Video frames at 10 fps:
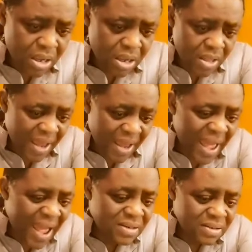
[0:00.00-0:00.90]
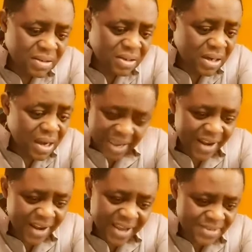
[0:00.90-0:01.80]
that had,
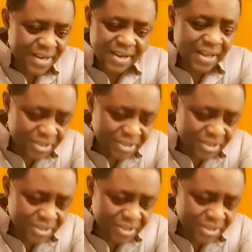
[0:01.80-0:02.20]
again, I say it again,